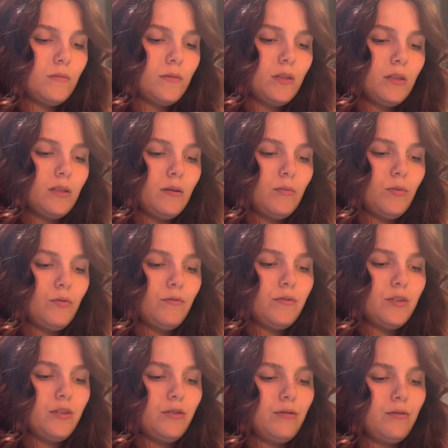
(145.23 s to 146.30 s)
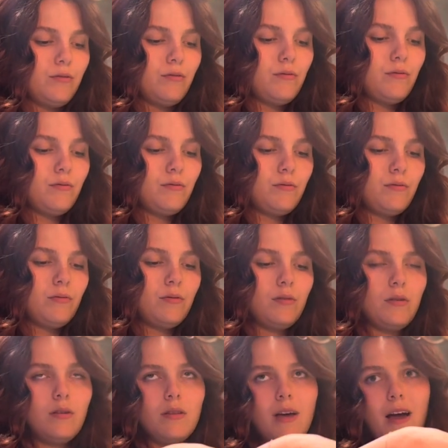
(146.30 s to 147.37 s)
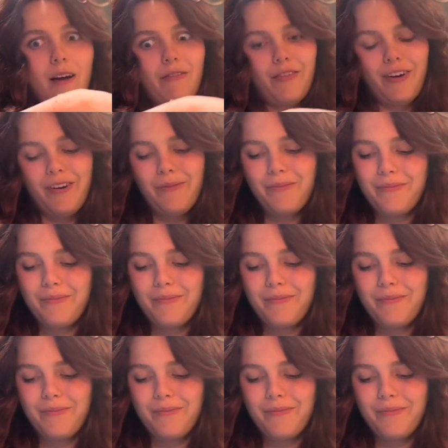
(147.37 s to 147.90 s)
And move to 1/2 cup.